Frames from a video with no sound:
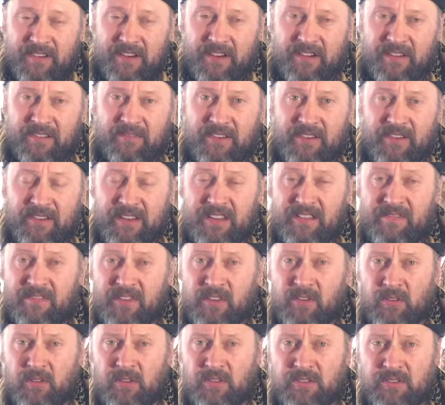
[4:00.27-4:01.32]
very
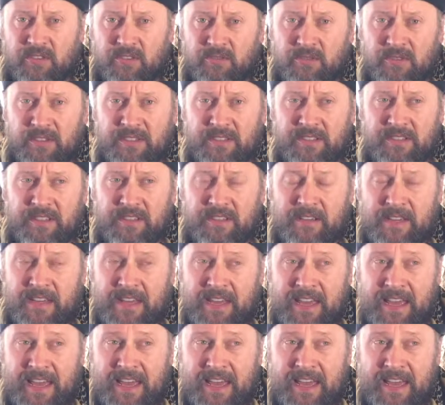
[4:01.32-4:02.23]
difficult. So it